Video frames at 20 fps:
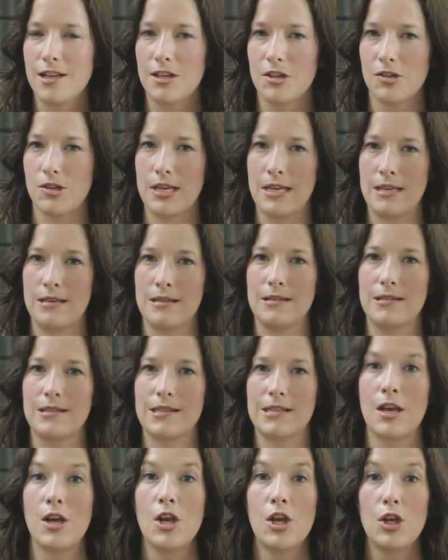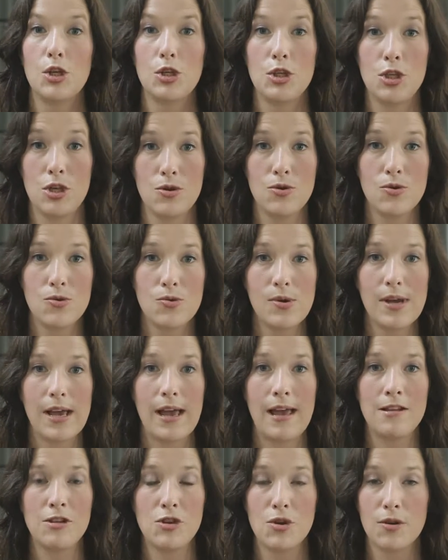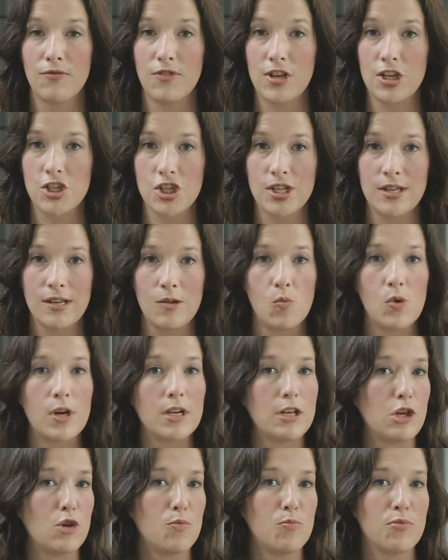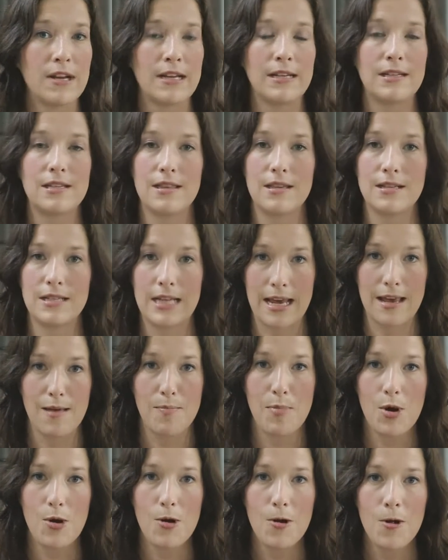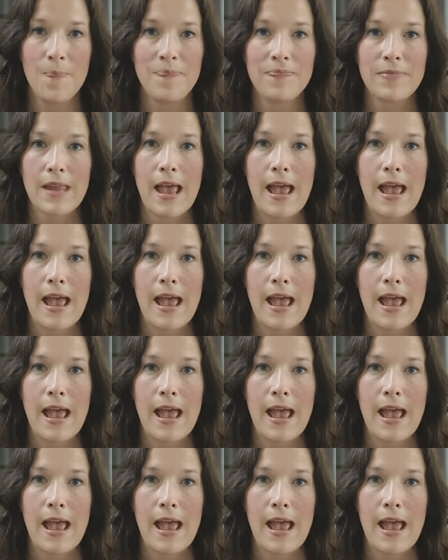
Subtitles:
There is you and your vision and what you bring to the table,